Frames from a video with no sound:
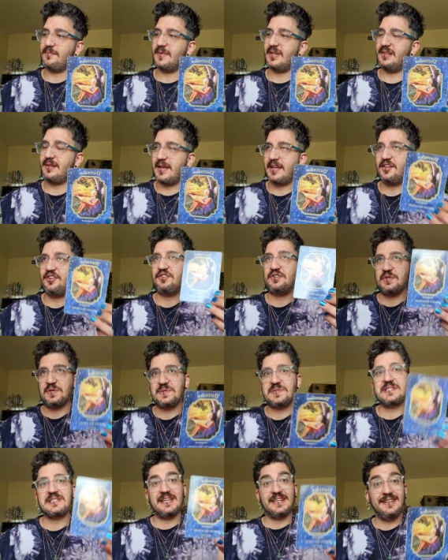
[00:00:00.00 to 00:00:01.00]
like
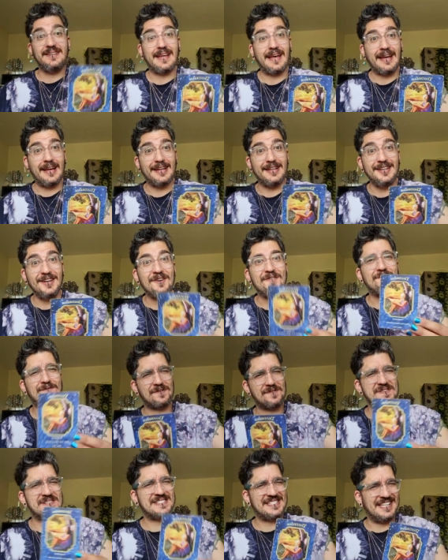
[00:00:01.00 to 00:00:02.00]
use sunday
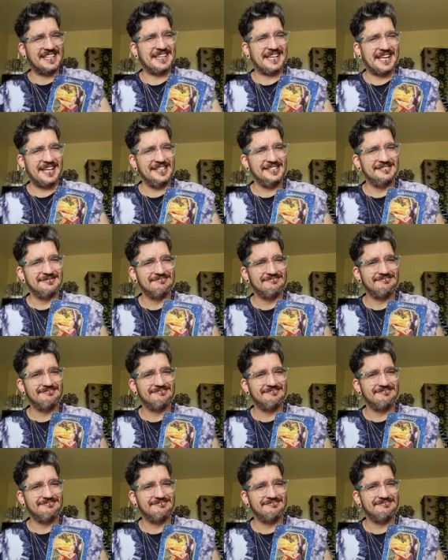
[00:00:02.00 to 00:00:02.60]
for a sunday